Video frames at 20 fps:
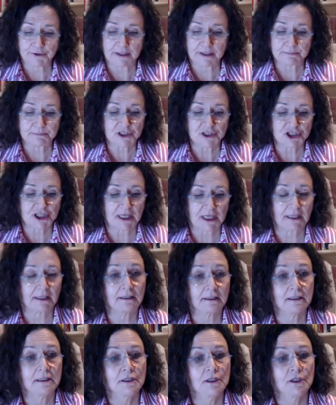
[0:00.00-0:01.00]
and
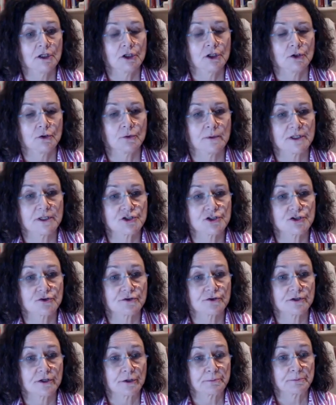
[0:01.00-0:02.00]
Michelle, who
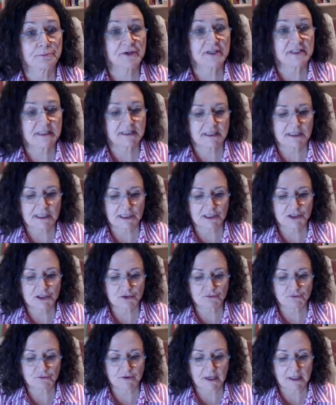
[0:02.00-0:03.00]
ensured our
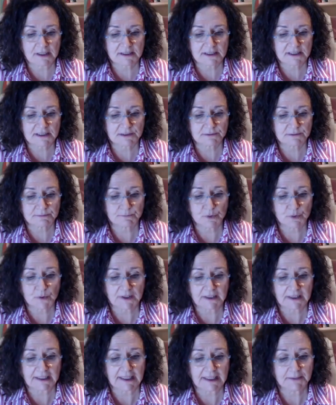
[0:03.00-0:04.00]
presentation ran
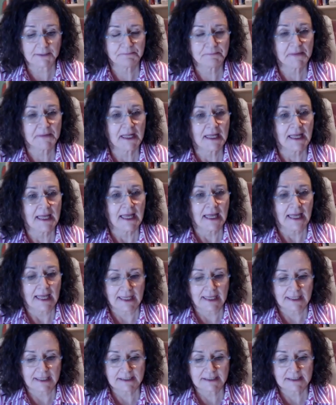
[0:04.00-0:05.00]
smoothly.
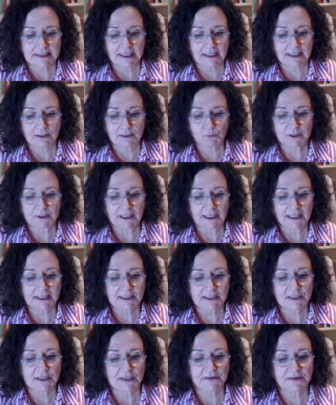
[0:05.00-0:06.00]
And I would
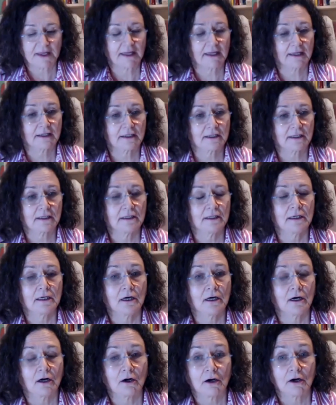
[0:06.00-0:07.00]
like to thank
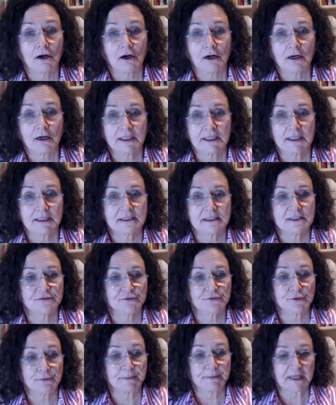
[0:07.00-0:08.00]
our audience
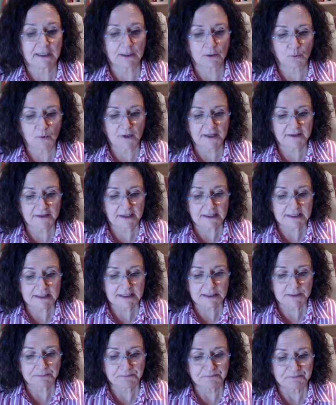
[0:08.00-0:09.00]
for being with
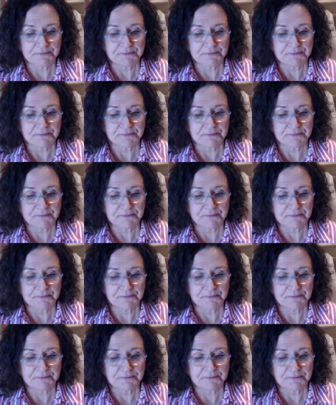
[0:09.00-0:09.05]
us.